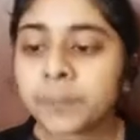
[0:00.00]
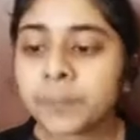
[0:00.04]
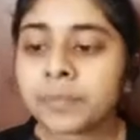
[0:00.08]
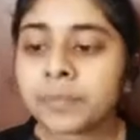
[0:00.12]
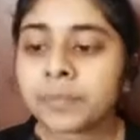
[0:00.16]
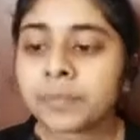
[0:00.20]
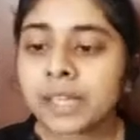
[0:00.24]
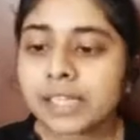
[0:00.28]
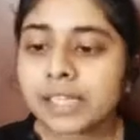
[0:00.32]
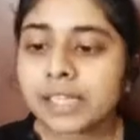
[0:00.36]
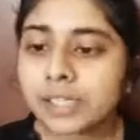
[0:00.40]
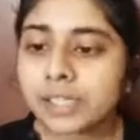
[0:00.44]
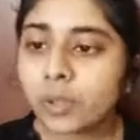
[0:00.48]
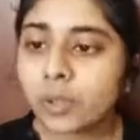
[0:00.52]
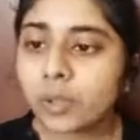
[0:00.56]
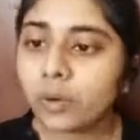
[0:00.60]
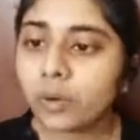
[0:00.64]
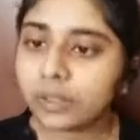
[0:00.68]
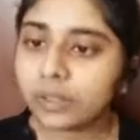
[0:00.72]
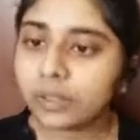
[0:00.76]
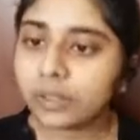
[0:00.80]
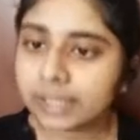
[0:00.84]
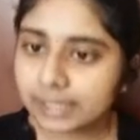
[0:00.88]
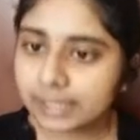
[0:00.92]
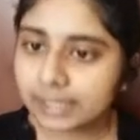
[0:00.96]
So
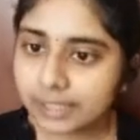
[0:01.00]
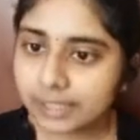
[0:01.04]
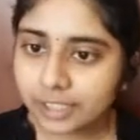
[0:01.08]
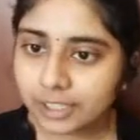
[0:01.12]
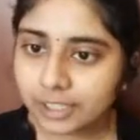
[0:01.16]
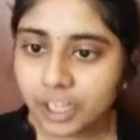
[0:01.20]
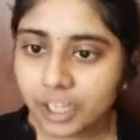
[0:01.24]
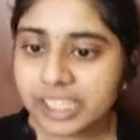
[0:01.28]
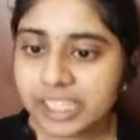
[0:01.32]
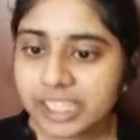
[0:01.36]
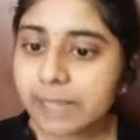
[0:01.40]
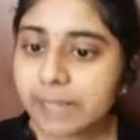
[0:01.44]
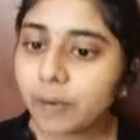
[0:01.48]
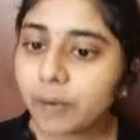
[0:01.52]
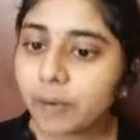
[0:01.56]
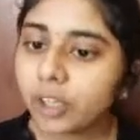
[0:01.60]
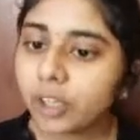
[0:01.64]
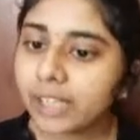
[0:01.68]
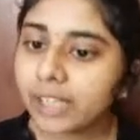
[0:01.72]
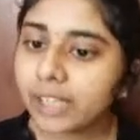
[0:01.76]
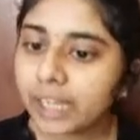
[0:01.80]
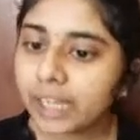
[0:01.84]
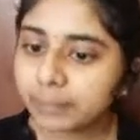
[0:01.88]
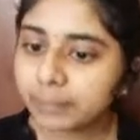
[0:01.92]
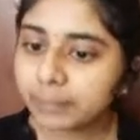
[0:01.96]
this international bond
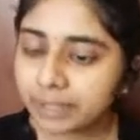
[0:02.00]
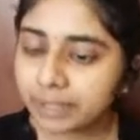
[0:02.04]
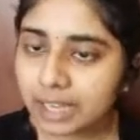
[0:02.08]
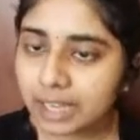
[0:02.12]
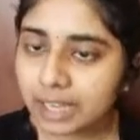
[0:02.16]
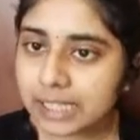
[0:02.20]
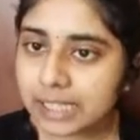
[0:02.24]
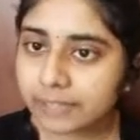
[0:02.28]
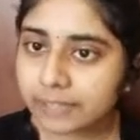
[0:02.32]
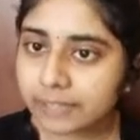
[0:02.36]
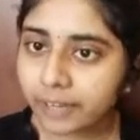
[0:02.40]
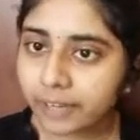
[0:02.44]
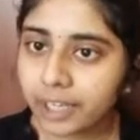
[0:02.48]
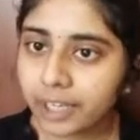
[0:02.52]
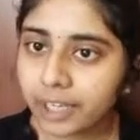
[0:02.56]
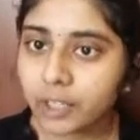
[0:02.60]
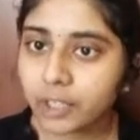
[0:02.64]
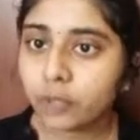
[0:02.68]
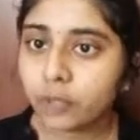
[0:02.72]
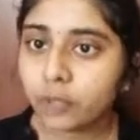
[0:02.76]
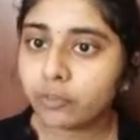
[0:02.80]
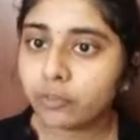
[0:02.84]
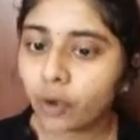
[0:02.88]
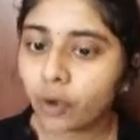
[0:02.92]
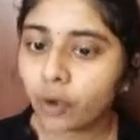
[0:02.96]
can be classified into
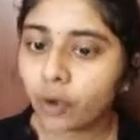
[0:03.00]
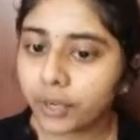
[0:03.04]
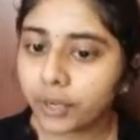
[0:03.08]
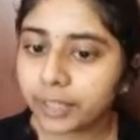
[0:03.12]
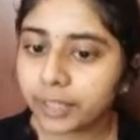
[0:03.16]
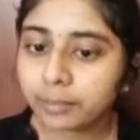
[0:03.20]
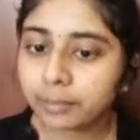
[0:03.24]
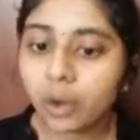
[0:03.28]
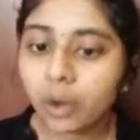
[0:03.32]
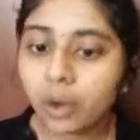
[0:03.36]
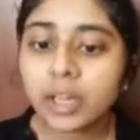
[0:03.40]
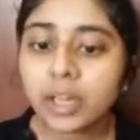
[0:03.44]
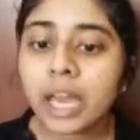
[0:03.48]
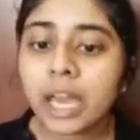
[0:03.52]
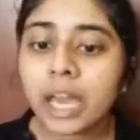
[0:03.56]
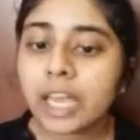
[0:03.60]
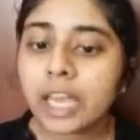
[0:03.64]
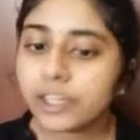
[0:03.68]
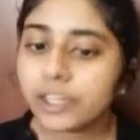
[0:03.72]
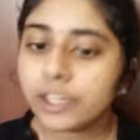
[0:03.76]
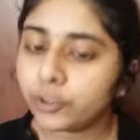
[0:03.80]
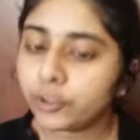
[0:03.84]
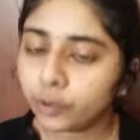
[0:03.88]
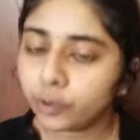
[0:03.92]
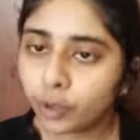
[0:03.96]
foreign bond,
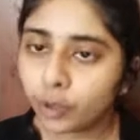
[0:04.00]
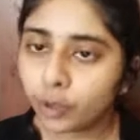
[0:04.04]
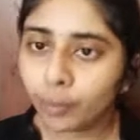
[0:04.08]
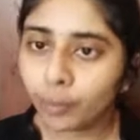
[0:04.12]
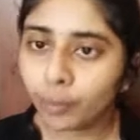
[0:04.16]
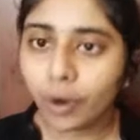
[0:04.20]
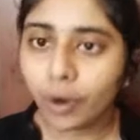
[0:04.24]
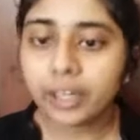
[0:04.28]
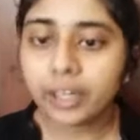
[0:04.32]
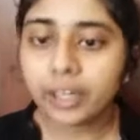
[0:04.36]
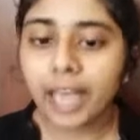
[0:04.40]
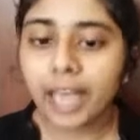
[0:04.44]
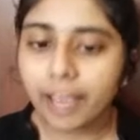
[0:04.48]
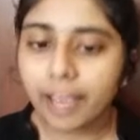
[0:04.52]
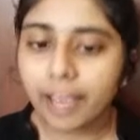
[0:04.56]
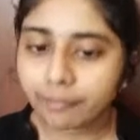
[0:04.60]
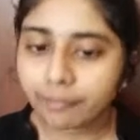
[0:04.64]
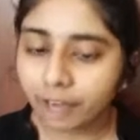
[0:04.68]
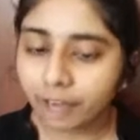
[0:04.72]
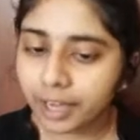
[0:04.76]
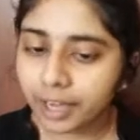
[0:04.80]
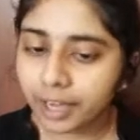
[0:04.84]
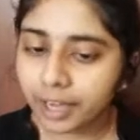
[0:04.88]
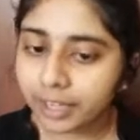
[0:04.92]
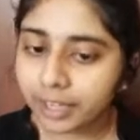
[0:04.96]
euro bond,
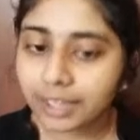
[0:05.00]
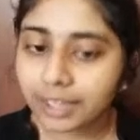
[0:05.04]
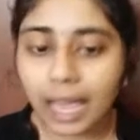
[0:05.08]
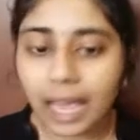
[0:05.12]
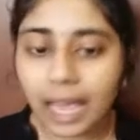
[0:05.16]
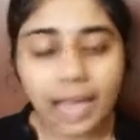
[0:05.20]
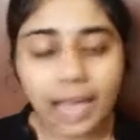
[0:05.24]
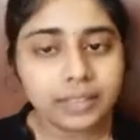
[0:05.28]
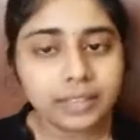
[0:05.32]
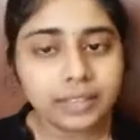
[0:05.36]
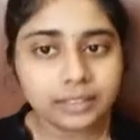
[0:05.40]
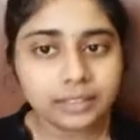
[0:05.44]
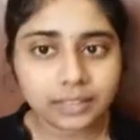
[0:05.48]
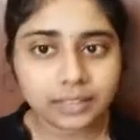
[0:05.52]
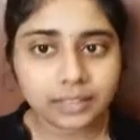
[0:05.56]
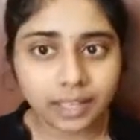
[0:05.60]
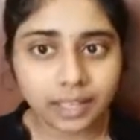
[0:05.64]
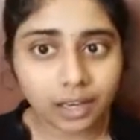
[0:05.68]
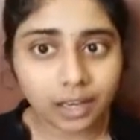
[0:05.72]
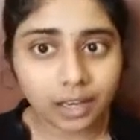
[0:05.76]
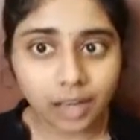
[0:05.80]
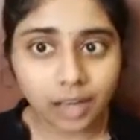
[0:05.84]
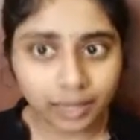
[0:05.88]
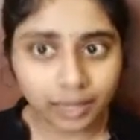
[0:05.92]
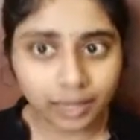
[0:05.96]
FRN and there are
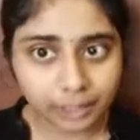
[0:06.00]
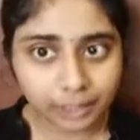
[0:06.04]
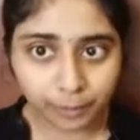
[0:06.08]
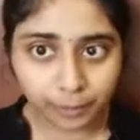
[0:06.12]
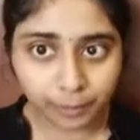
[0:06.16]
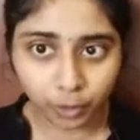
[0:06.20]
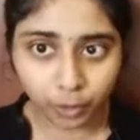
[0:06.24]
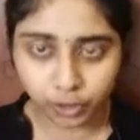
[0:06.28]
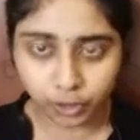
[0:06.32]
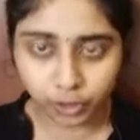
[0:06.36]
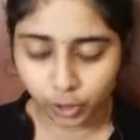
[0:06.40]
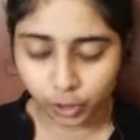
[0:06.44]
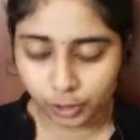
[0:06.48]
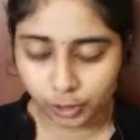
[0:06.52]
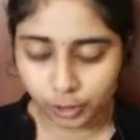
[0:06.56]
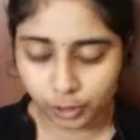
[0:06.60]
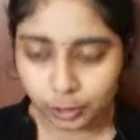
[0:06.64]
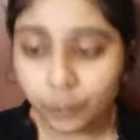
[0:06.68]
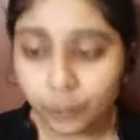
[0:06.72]
other bond also.